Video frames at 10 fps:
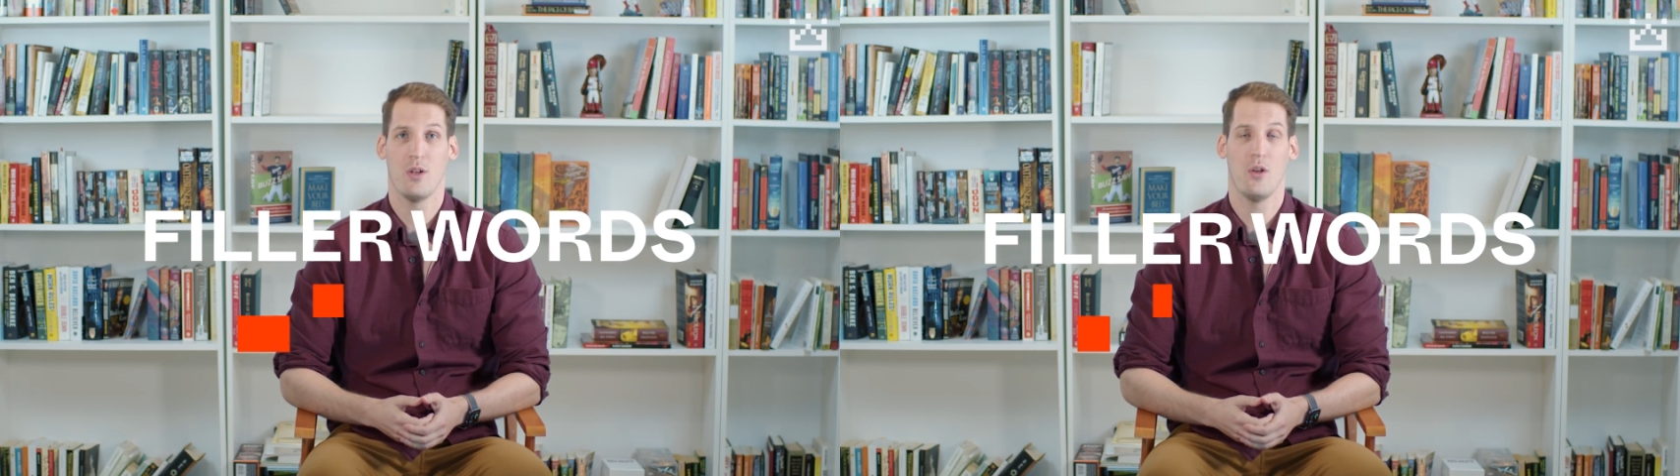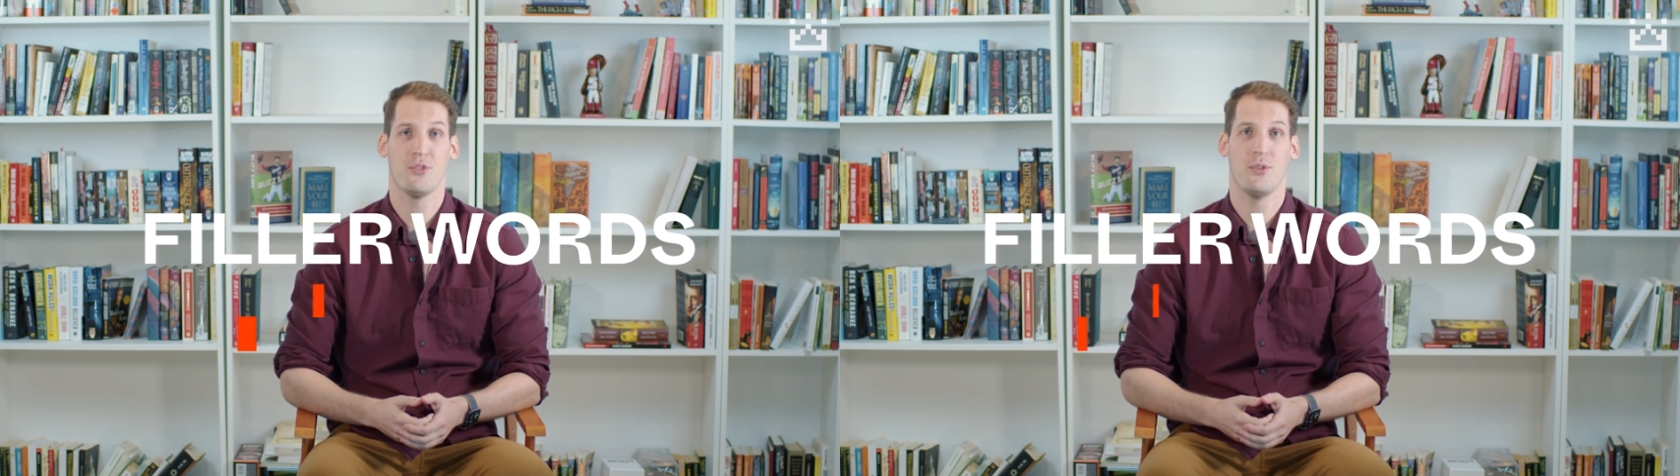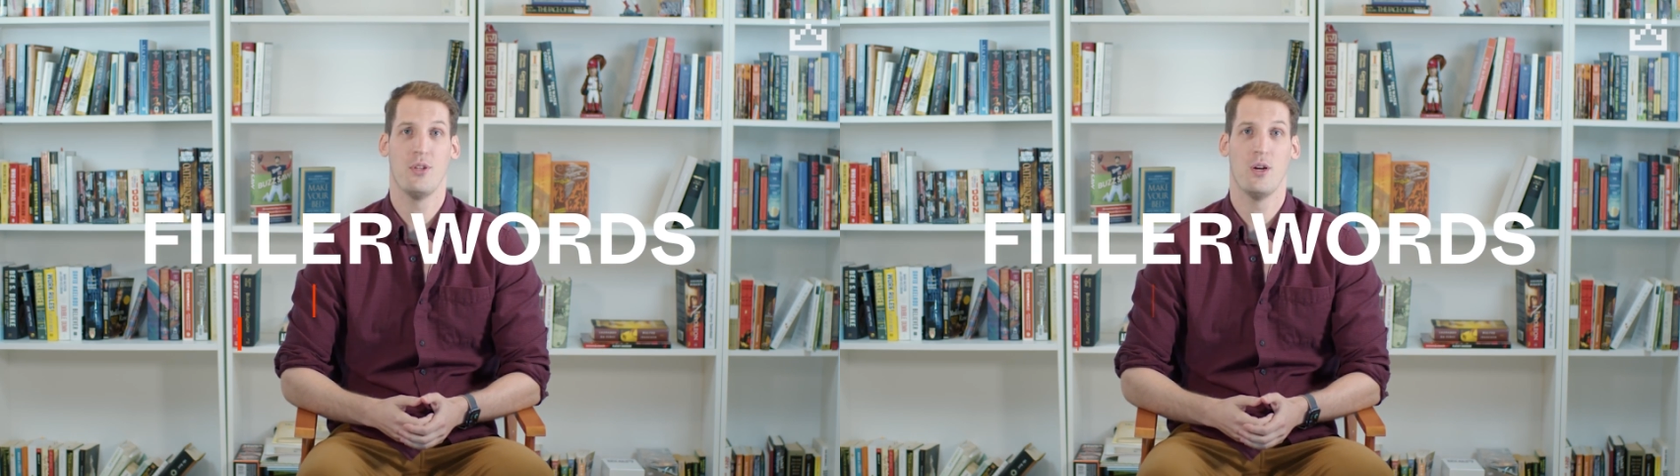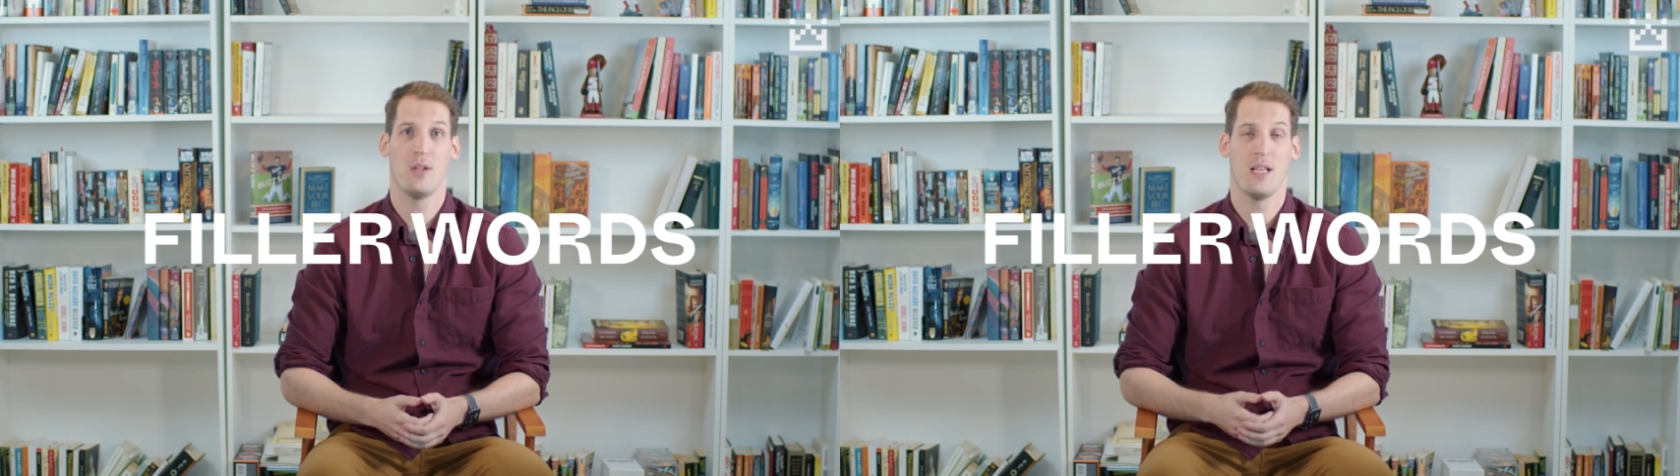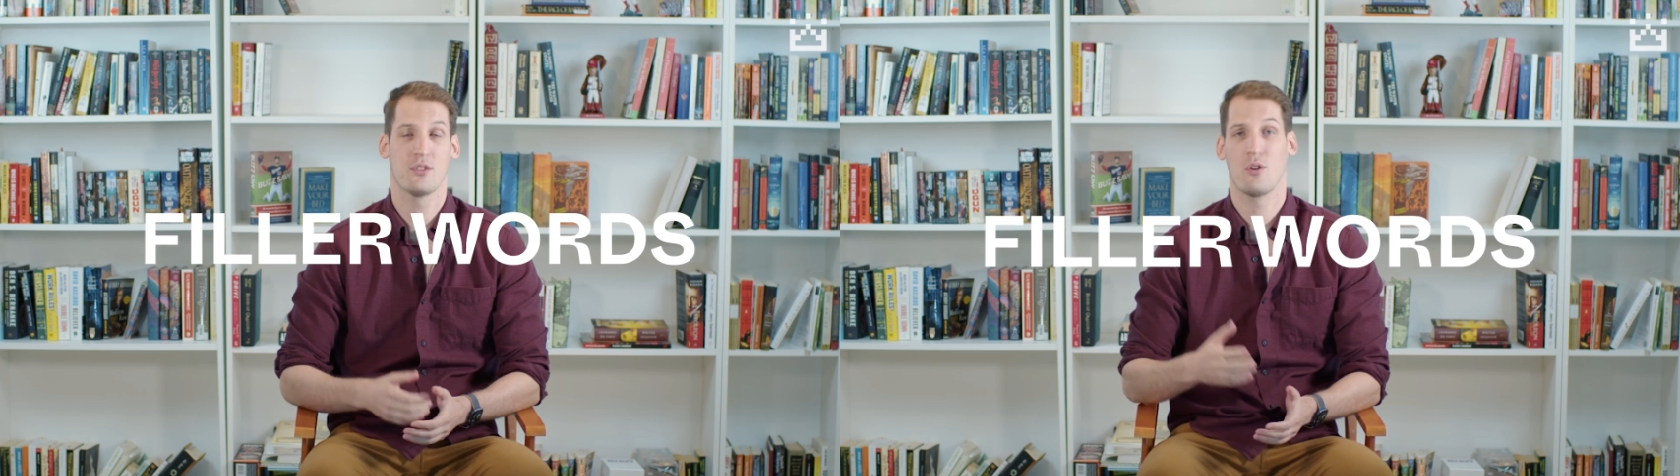also
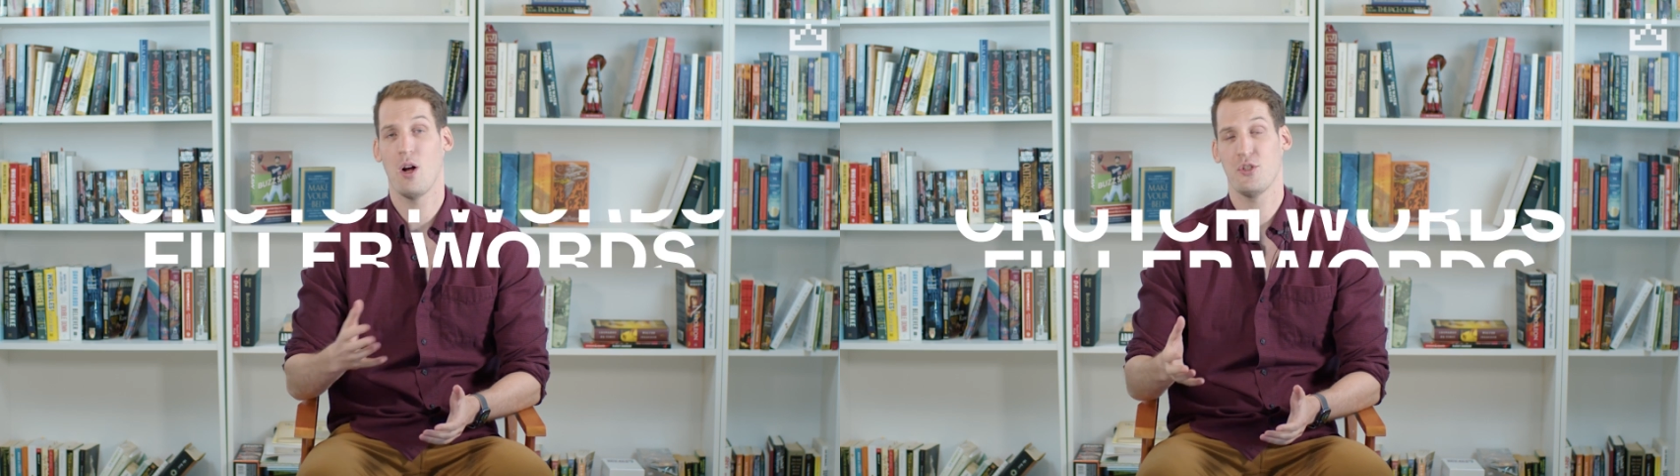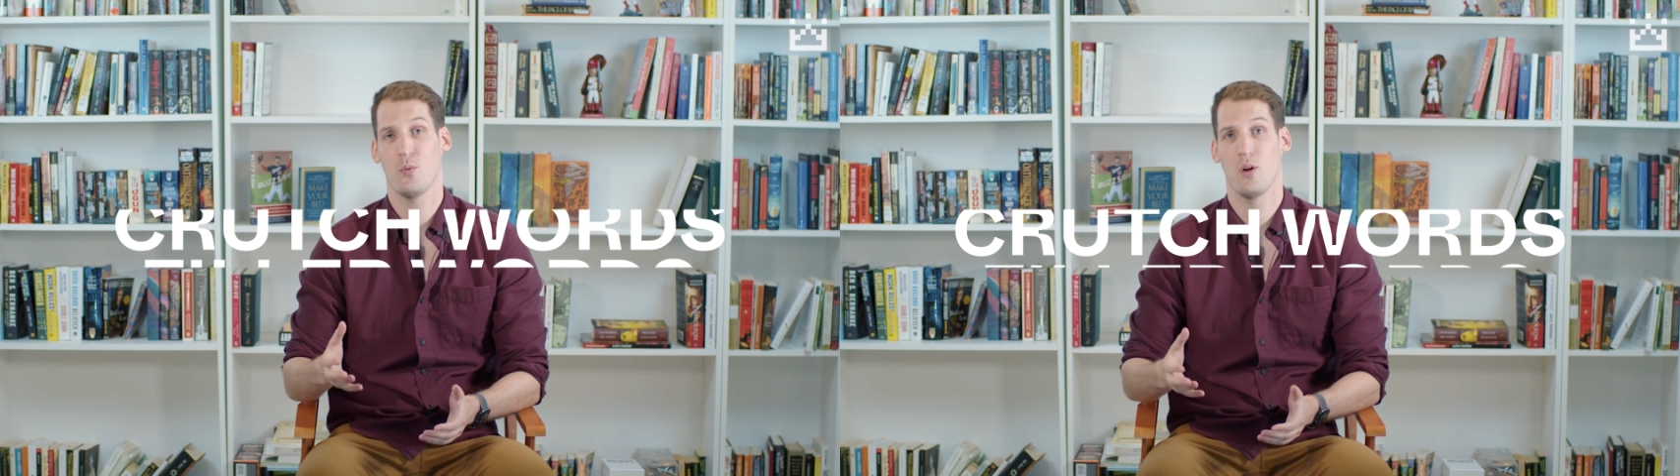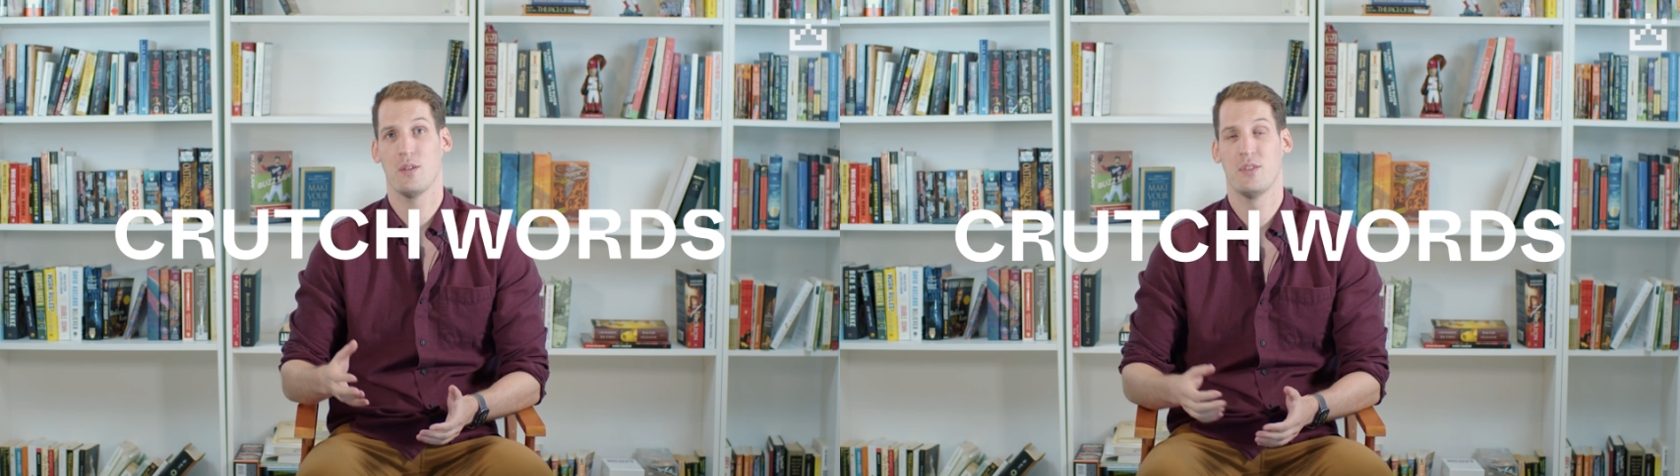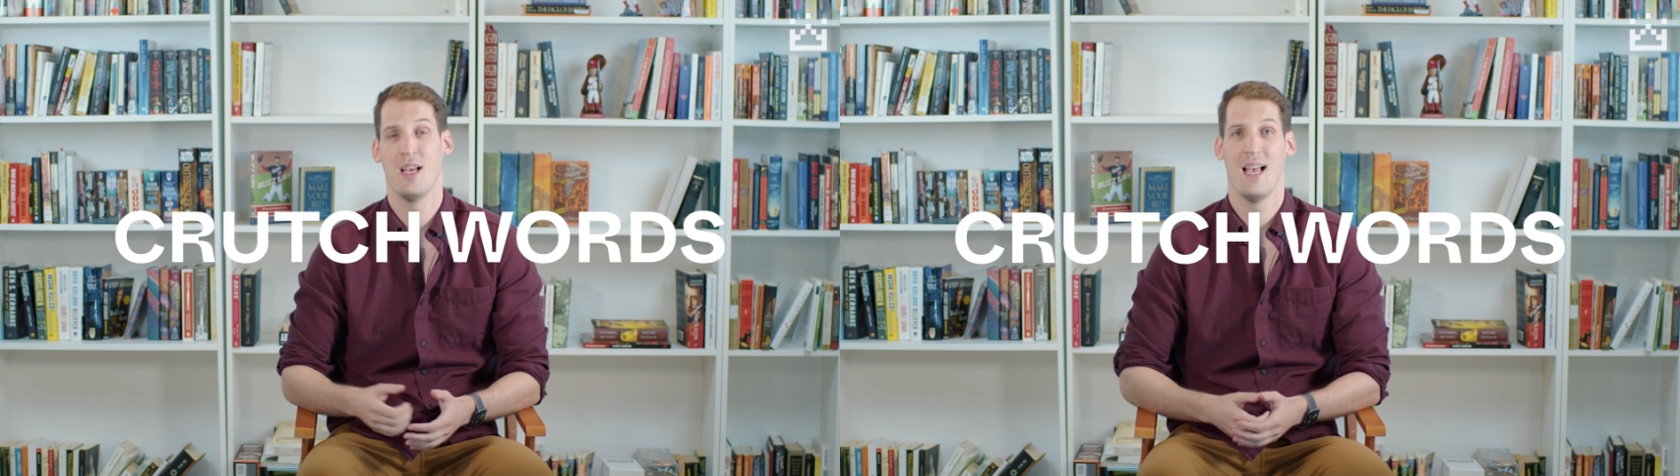known as crutch words,